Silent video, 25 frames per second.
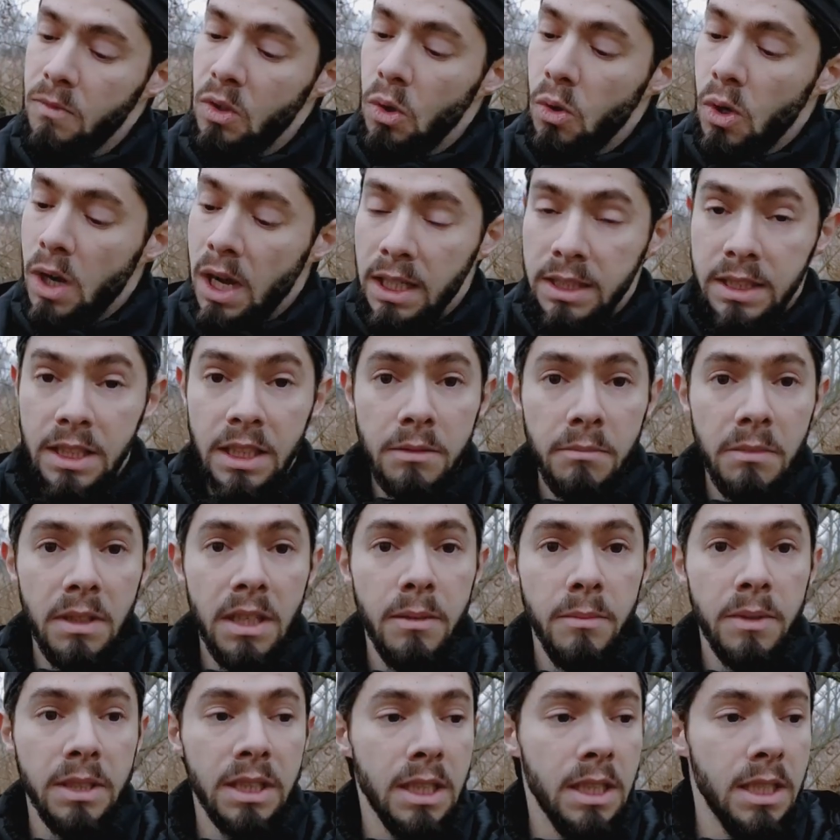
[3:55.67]
200
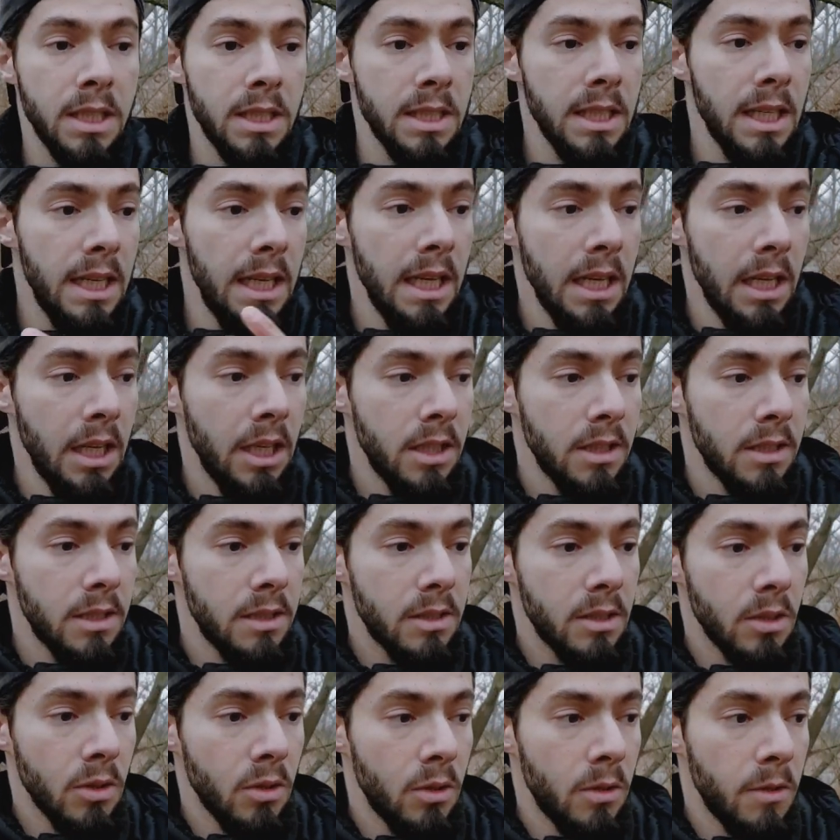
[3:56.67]
millimeters
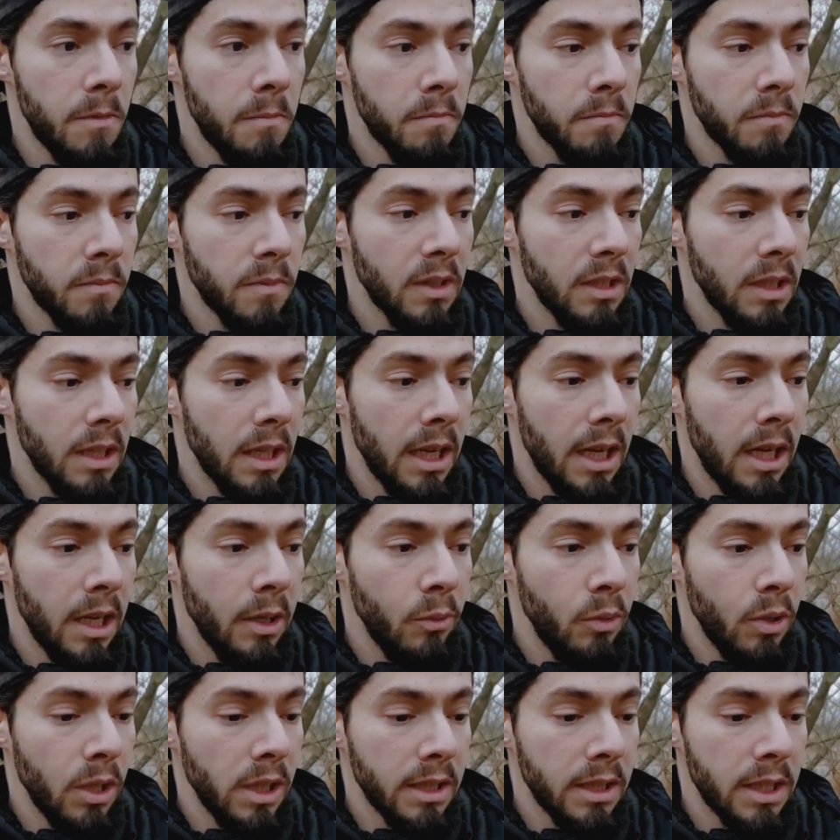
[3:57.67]
so
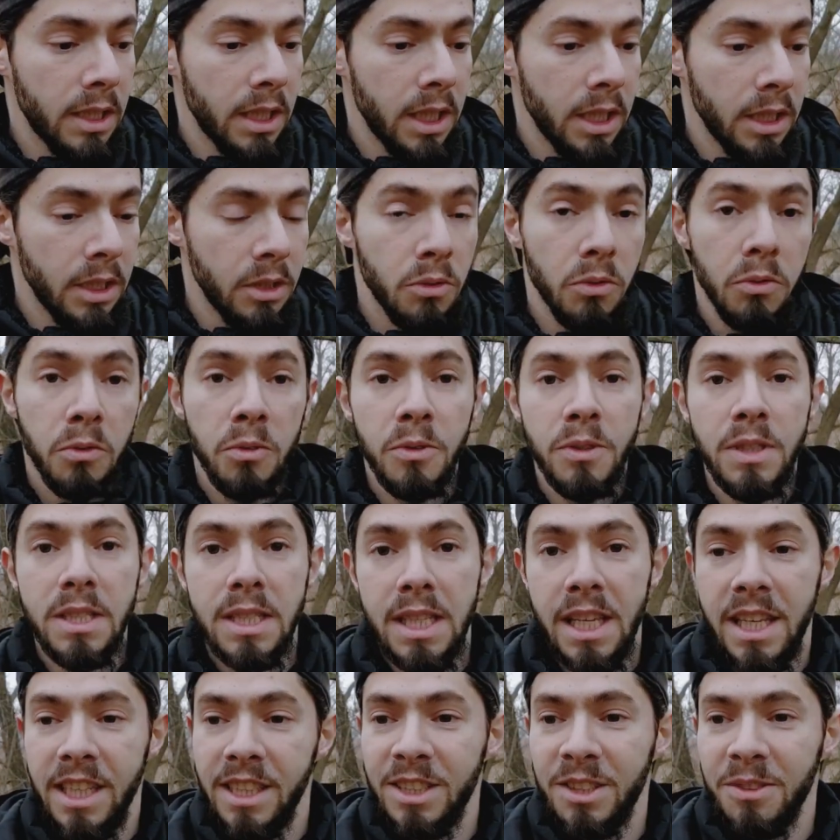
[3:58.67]
I will try to
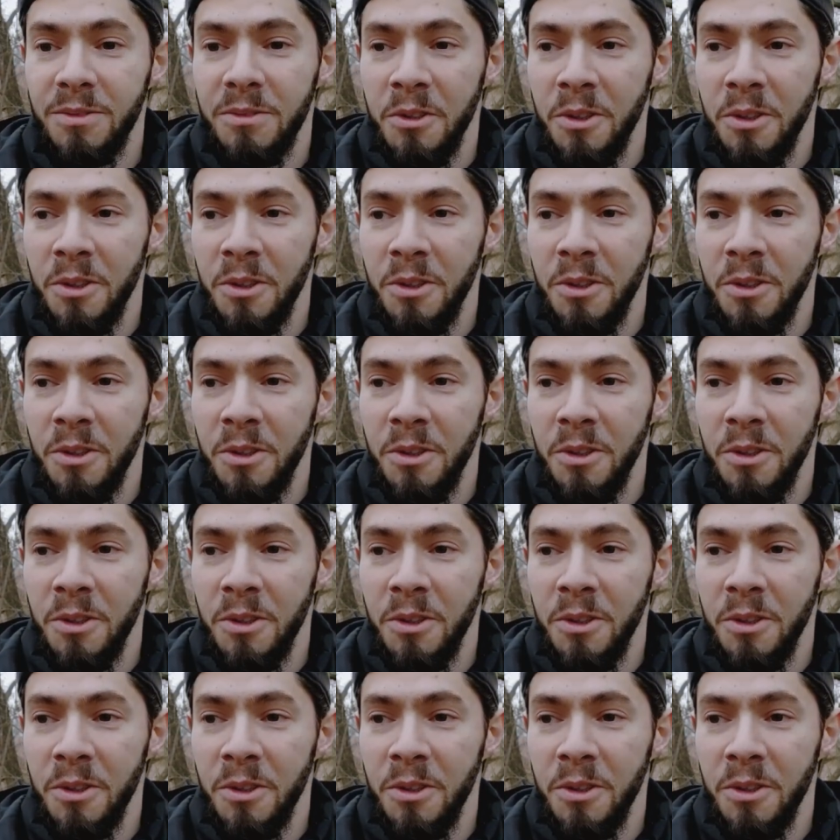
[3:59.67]
search